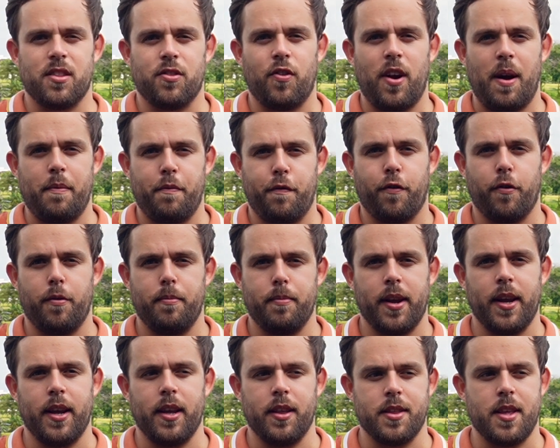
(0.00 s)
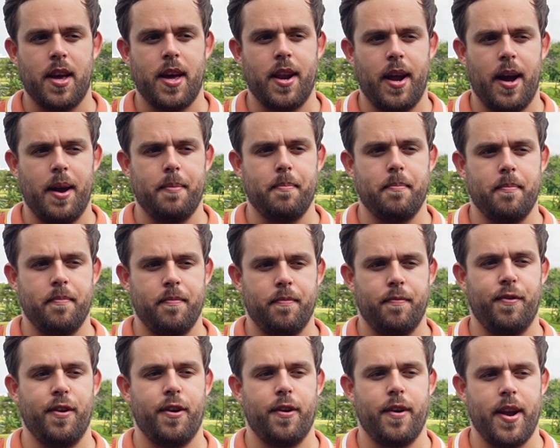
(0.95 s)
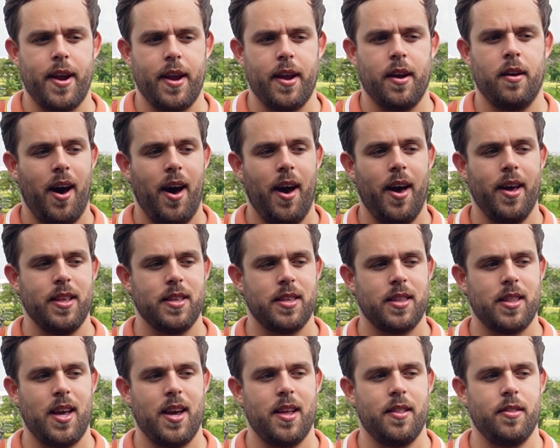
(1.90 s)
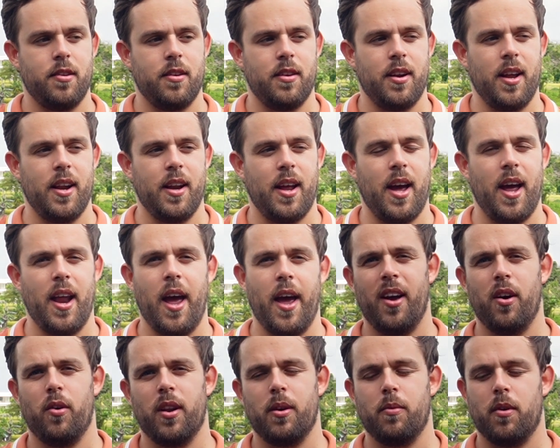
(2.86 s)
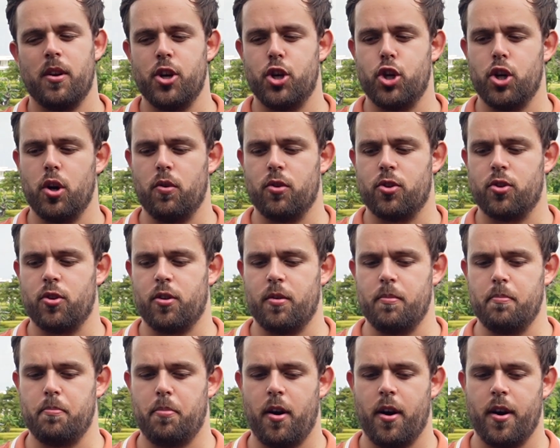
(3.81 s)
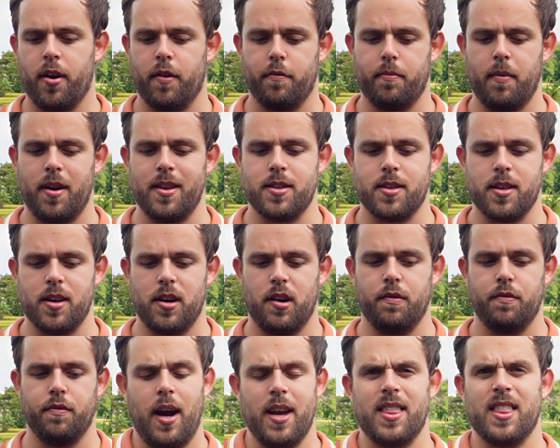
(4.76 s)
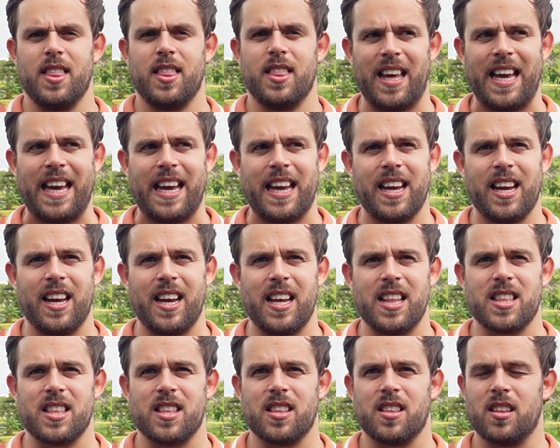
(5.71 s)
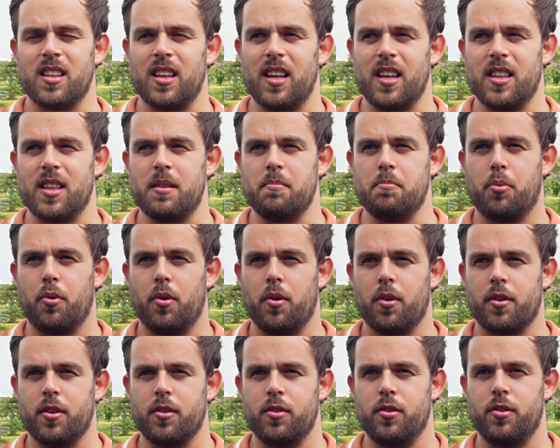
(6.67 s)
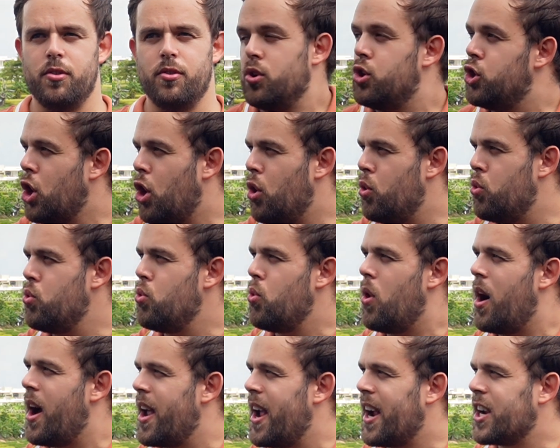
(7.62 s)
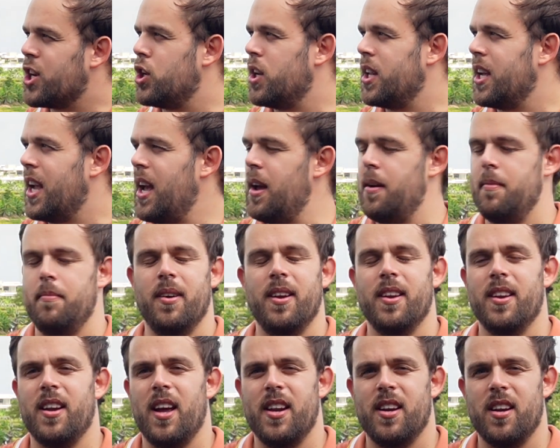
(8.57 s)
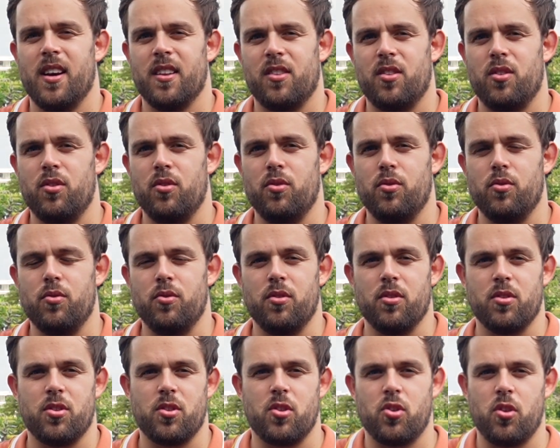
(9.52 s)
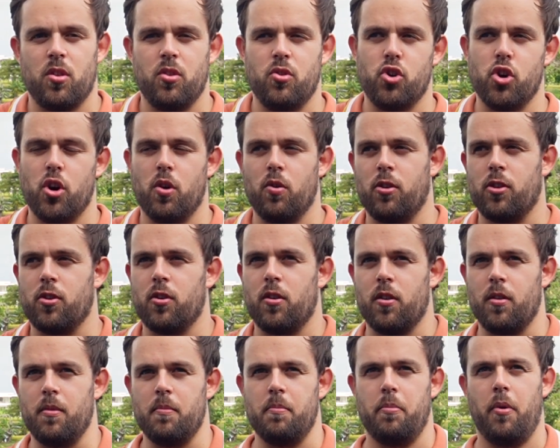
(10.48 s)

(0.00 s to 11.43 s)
trap for me, is that I'm very high standard and I only want to show a certain part of myself. I think it's important to show who I actually am and not to just show a certain